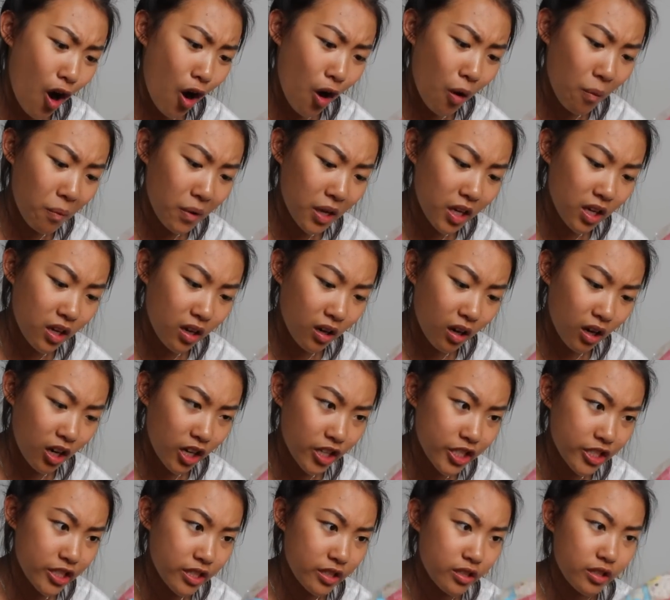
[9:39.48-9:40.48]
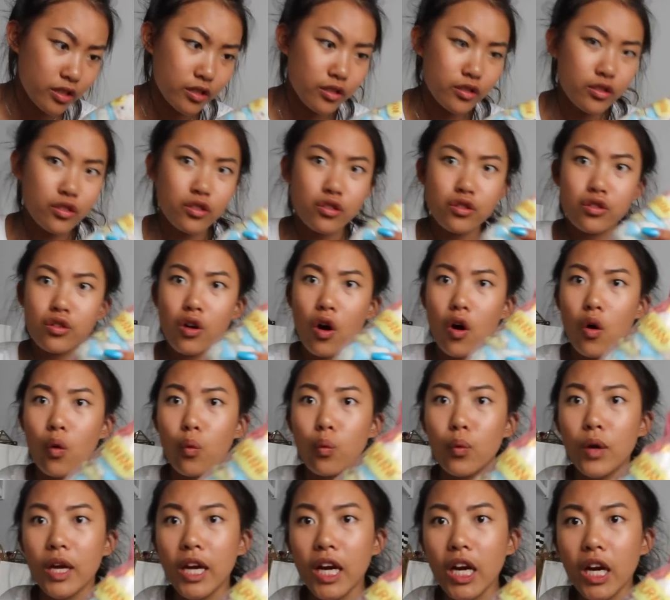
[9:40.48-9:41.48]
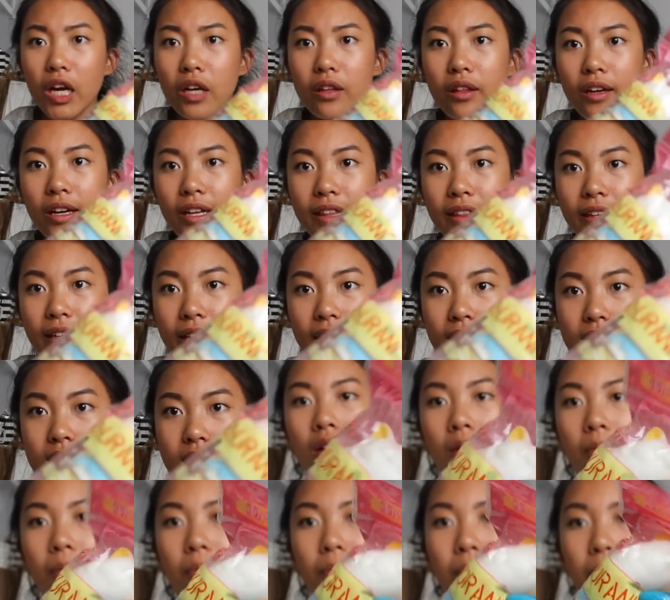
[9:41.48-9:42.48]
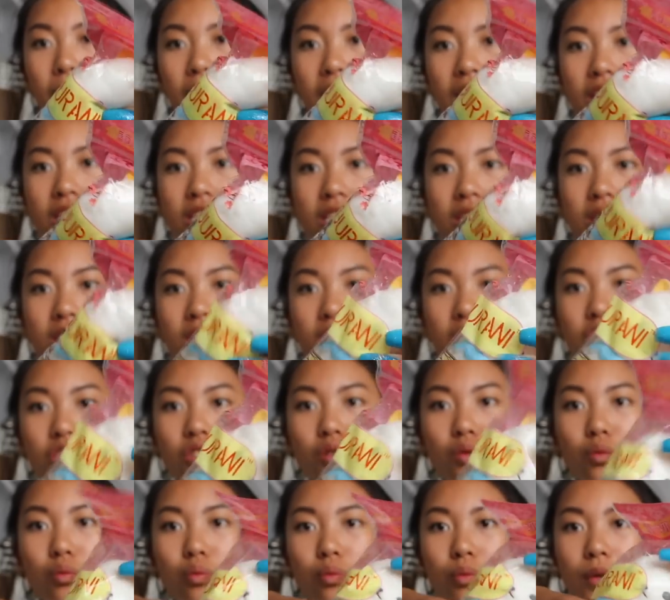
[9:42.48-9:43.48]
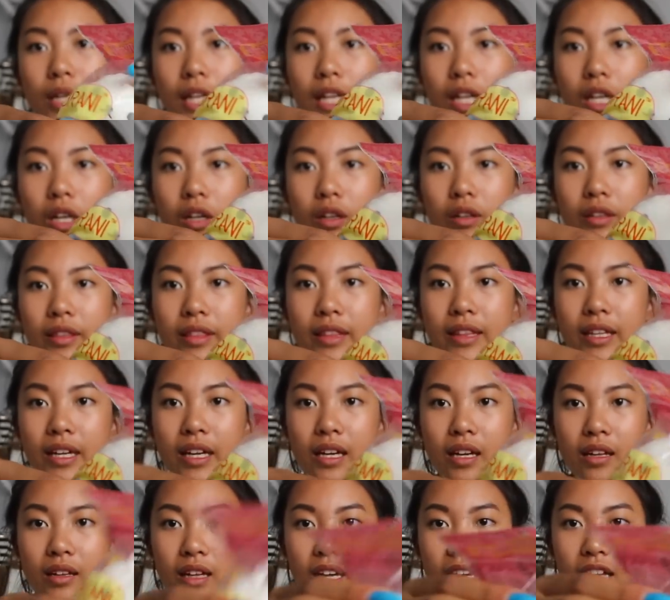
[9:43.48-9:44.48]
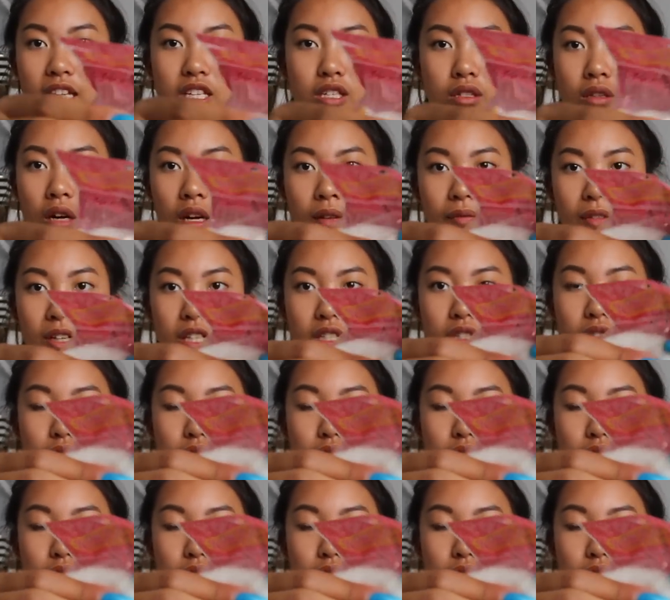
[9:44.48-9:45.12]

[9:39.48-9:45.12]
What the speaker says: Oh my gosh, this is so weird. Look at this. But it's such a weird thing. Like, it's not even a